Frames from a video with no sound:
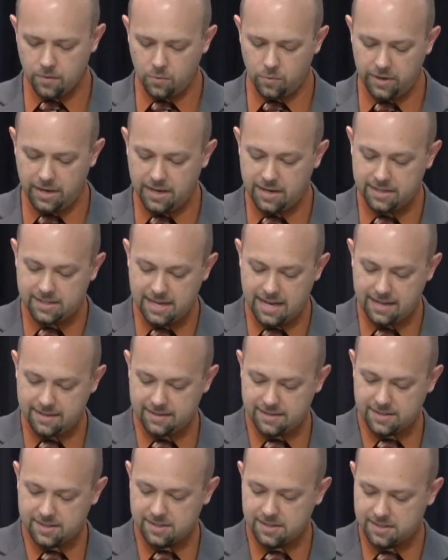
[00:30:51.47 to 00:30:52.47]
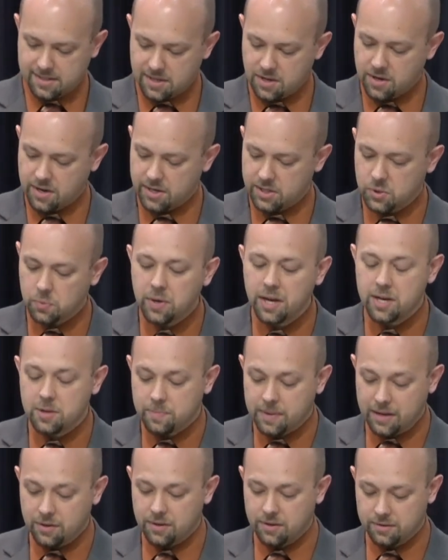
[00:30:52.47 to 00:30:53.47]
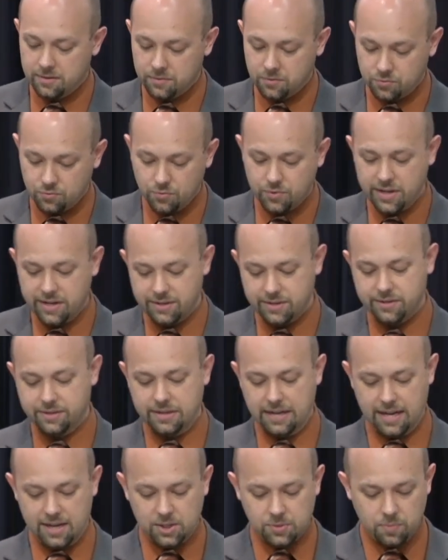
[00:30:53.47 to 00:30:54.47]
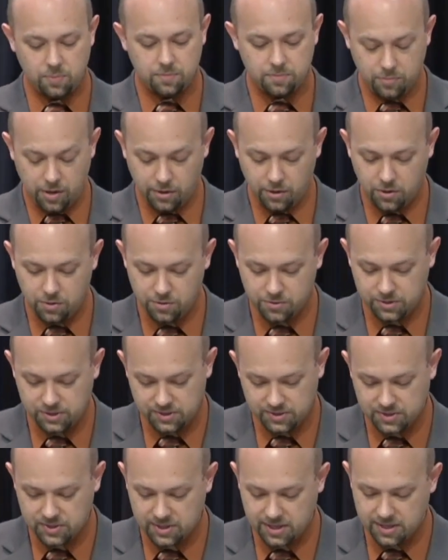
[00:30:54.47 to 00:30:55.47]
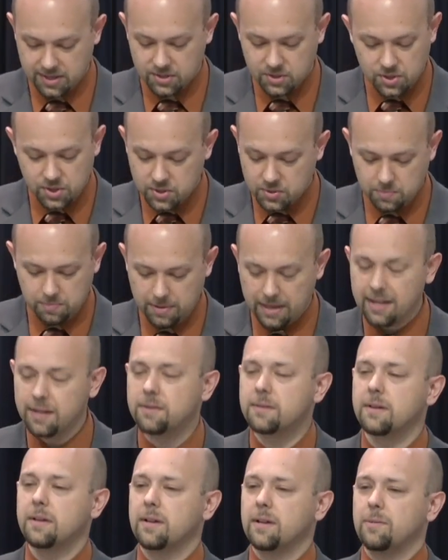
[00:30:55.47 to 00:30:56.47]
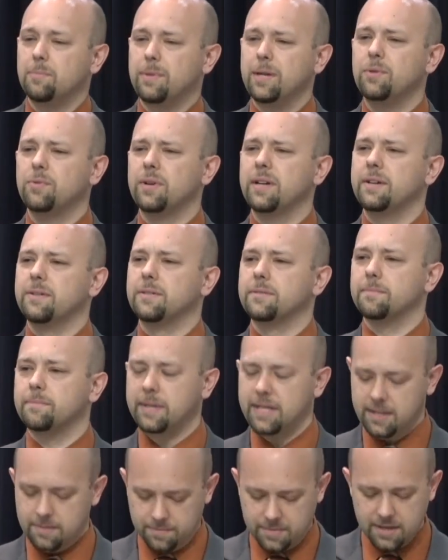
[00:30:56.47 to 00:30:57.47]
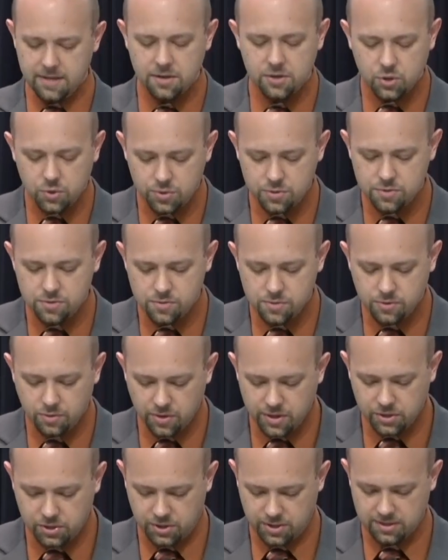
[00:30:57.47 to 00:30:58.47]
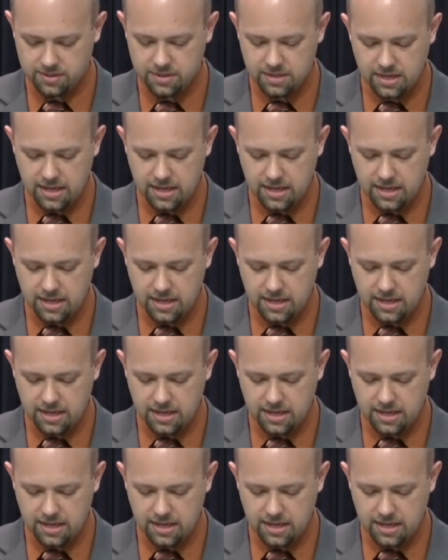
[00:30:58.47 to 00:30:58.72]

We need to take this serious. We need to be real, as Brother Colson says. Just be, be real. Be, be a true Christian.